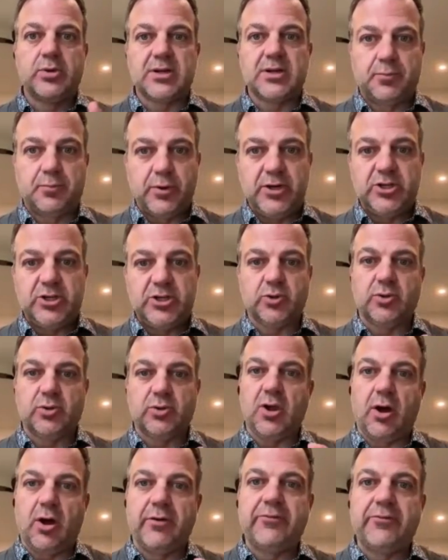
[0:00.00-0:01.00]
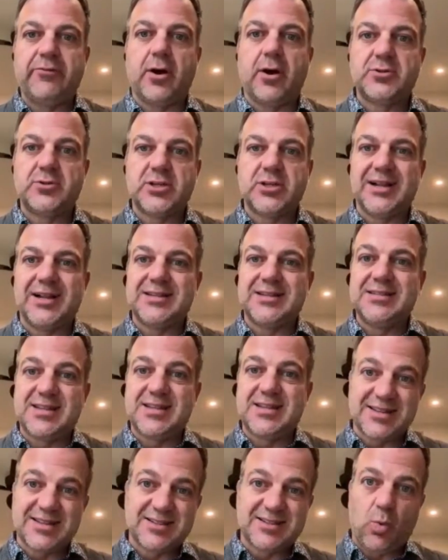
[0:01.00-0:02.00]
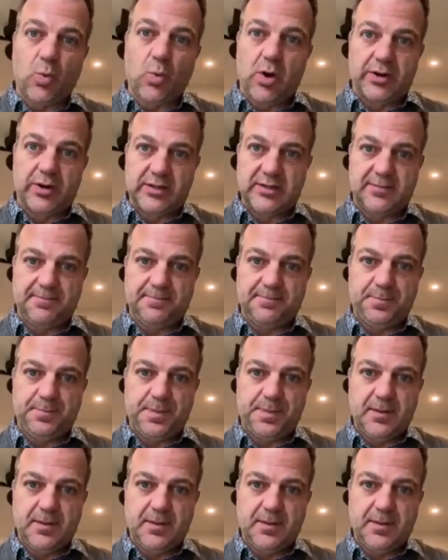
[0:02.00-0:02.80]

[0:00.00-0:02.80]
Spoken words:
which I'm pretty sure the on-farm child doesn't want.